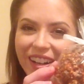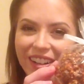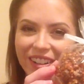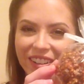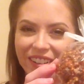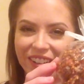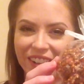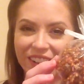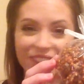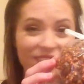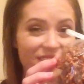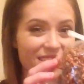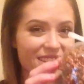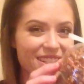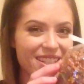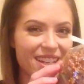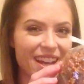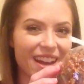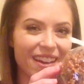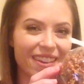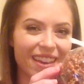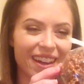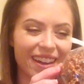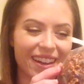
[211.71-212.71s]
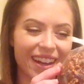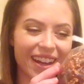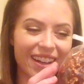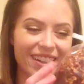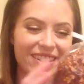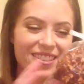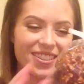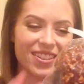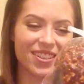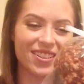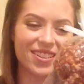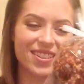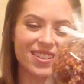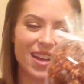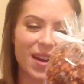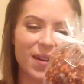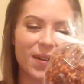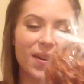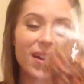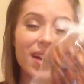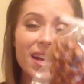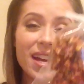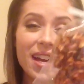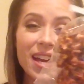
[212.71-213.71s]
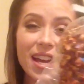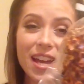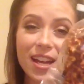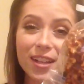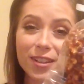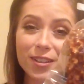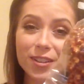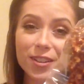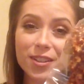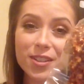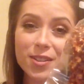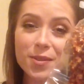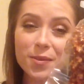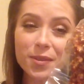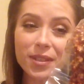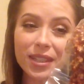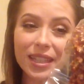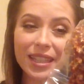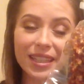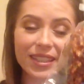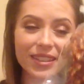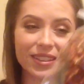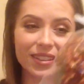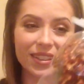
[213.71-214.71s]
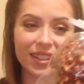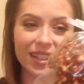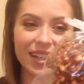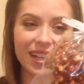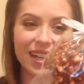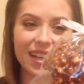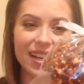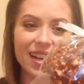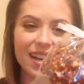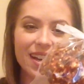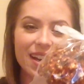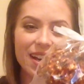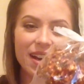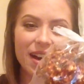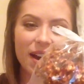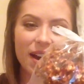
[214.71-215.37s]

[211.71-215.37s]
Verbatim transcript: I don't know, we'll see how that kind of turns out. It looks really good.